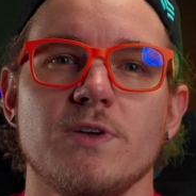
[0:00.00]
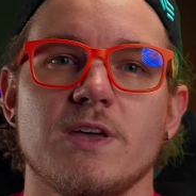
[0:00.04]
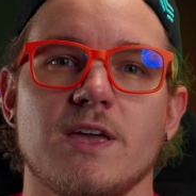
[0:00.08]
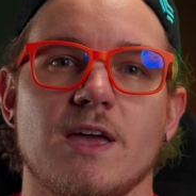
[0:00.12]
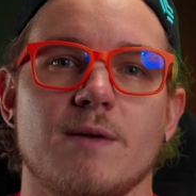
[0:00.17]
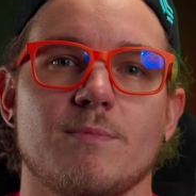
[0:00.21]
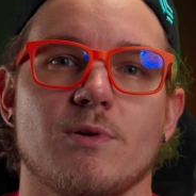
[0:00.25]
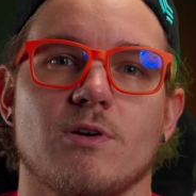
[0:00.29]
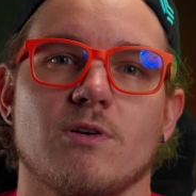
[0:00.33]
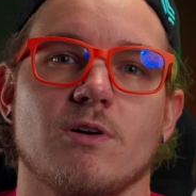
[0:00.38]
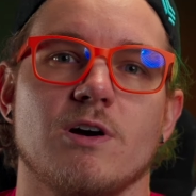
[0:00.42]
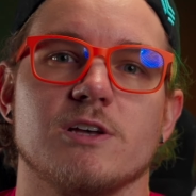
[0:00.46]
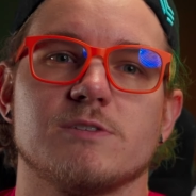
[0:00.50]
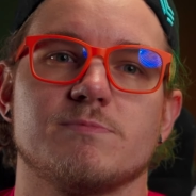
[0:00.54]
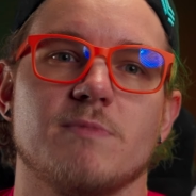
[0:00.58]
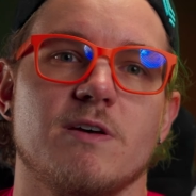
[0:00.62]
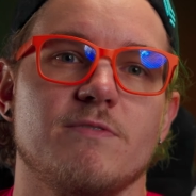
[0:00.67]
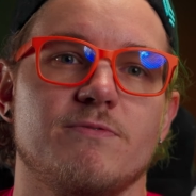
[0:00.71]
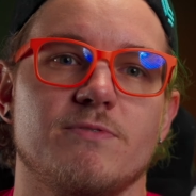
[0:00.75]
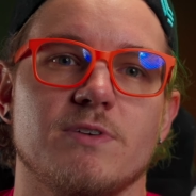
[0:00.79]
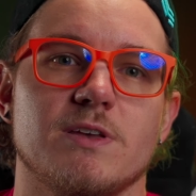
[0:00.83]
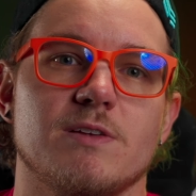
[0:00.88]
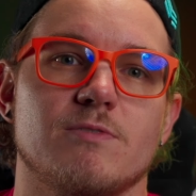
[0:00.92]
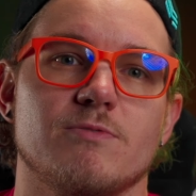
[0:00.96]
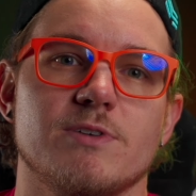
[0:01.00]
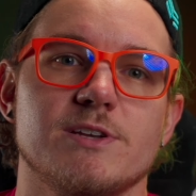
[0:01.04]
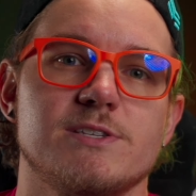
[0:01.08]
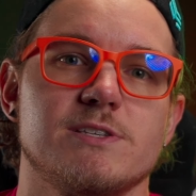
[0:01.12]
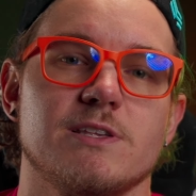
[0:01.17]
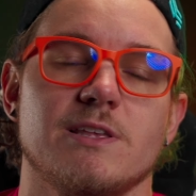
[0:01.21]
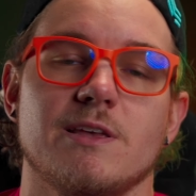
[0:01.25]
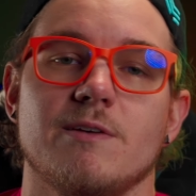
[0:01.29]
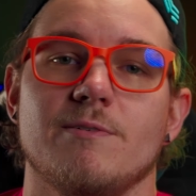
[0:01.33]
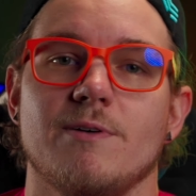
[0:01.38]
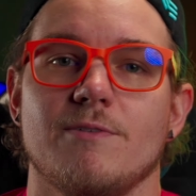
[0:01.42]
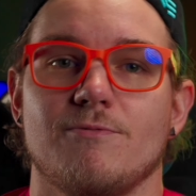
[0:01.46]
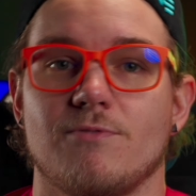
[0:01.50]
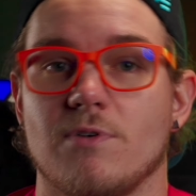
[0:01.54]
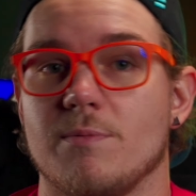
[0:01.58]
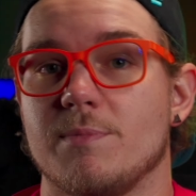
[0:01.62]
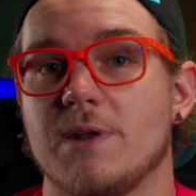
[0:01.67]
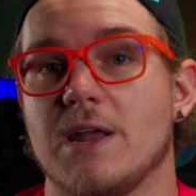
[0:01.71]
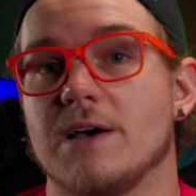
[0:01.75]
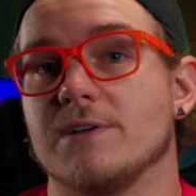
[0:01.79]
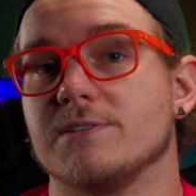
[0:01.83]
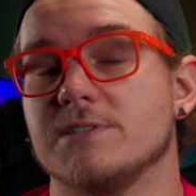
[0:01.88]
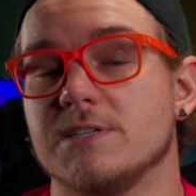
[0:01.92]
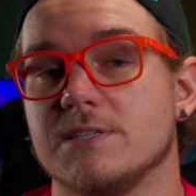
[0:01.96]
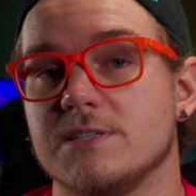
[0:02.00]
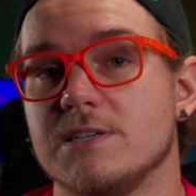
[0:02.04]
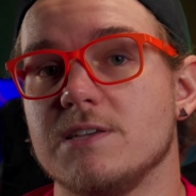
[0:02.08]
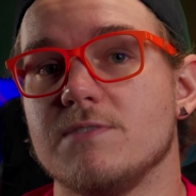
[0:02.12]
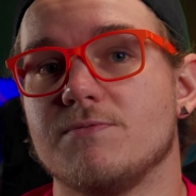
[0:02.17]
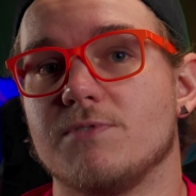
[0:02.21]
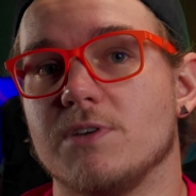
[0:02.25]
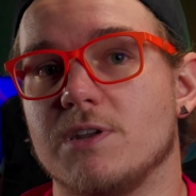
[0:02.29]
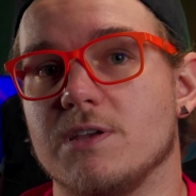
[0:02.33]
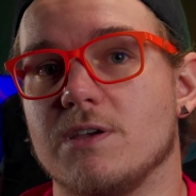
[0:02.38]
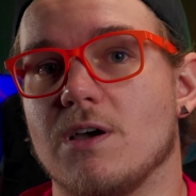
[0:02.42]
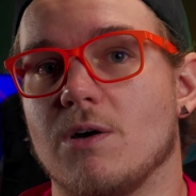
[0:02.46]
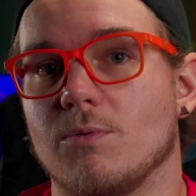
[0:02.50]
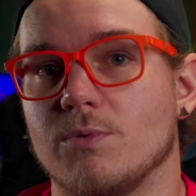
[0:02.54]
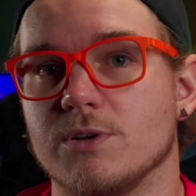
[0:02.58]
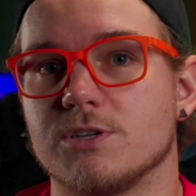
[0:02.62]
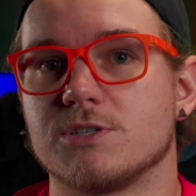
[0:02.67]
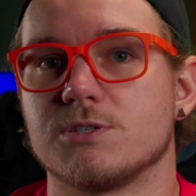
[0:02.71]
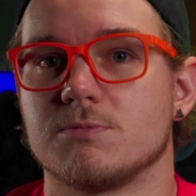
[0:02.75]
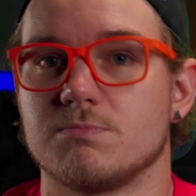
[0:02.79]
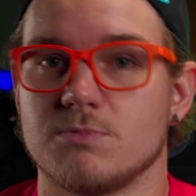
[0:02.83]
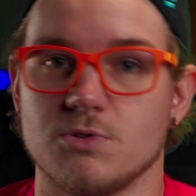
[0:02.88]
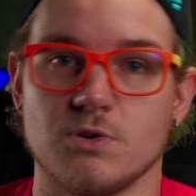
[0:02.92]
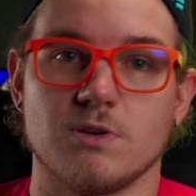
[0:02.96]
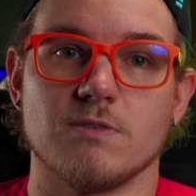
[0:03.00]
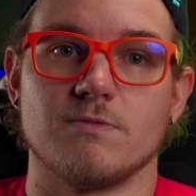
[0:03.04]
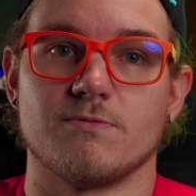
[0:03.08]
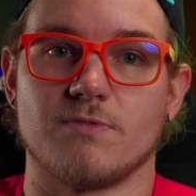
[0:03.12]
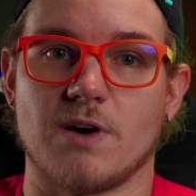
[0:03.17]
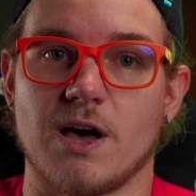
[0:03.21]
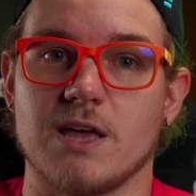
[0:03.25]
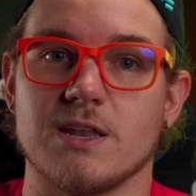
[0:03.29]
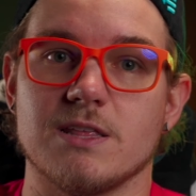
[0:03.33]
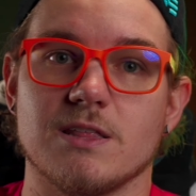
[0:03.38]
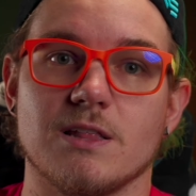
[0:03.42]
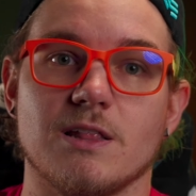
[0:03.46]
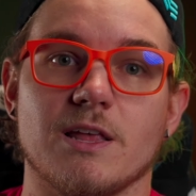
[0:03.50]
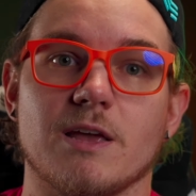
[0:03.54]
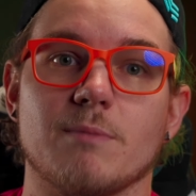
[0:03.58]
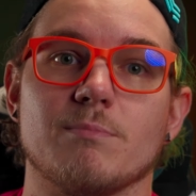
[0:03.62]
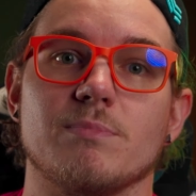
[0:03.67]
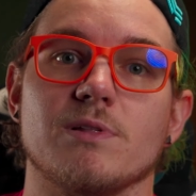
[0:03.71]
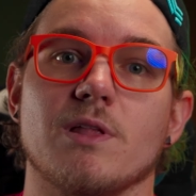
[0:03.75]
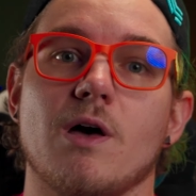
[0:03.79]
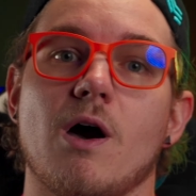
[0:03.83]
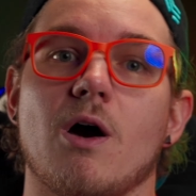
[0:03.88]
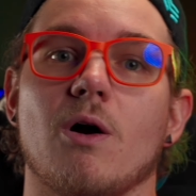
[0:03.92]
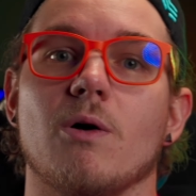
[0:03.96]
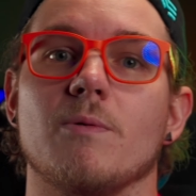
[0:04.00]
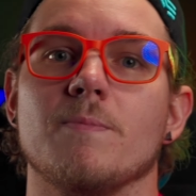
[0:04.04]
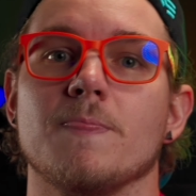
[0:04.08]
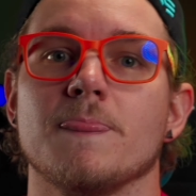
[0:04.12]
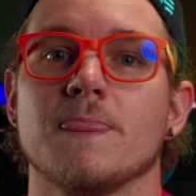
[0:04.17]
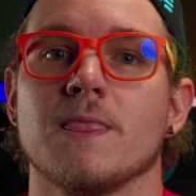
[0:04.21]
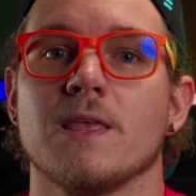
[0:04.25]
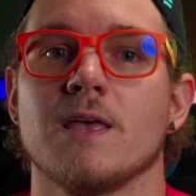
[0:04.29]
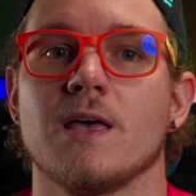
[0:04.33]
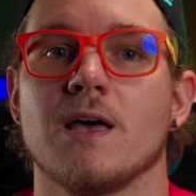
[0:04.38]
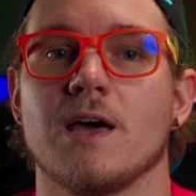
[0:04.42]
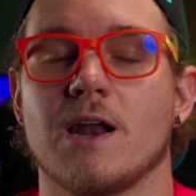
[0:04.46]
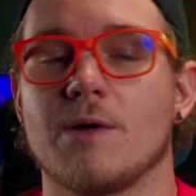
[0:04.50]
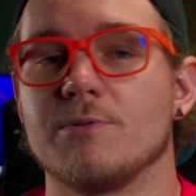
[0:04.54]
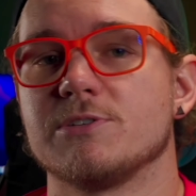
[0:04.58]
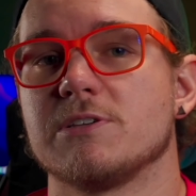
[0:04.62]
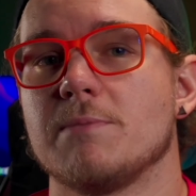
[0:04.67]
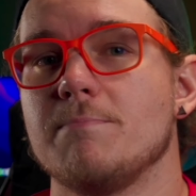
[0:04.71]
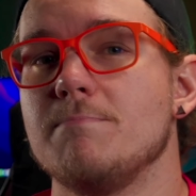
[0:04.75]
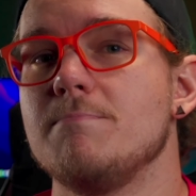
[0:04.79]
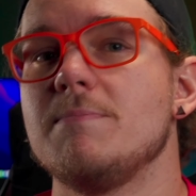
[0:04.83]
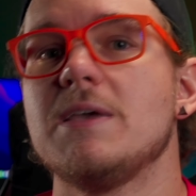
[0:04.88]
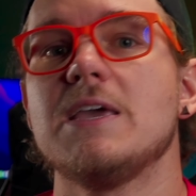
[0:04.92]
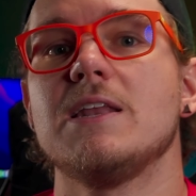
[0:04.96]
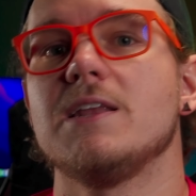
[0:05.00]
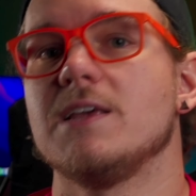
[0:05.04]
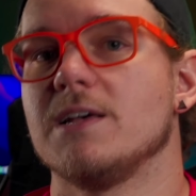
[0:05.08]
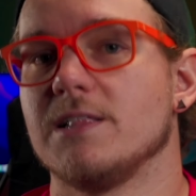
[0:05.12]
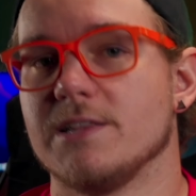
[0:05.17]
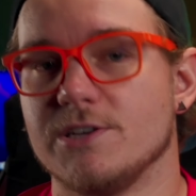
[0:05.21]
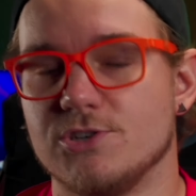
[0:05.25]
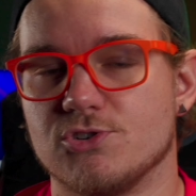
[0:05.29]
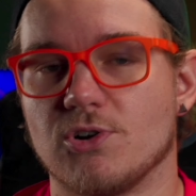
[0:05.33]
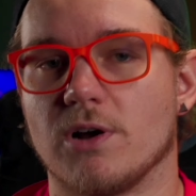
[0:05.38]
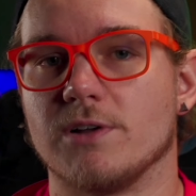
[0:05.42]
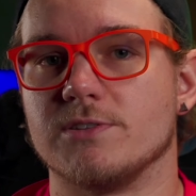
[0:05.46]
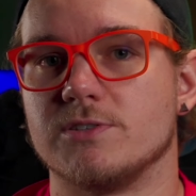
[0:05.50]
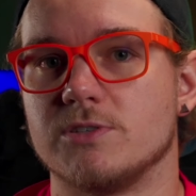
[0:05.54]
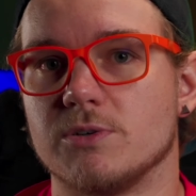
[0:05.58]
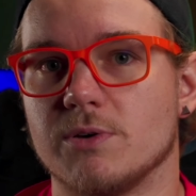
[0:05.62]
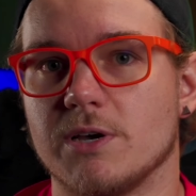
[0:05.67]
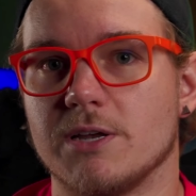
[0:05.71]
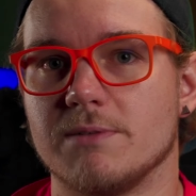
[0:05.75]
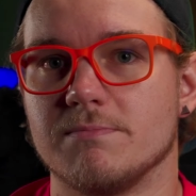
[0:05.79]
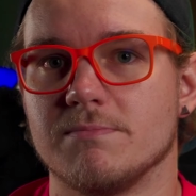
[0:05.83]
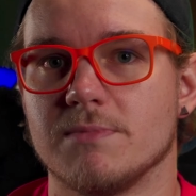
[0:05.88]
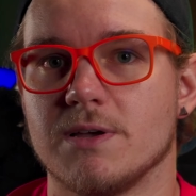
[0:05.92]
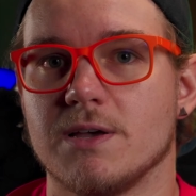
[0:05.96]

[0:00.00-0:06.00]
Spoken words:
came across my feed recently from an LTT video, which you can find in the link below, and I was immediately drawn to it.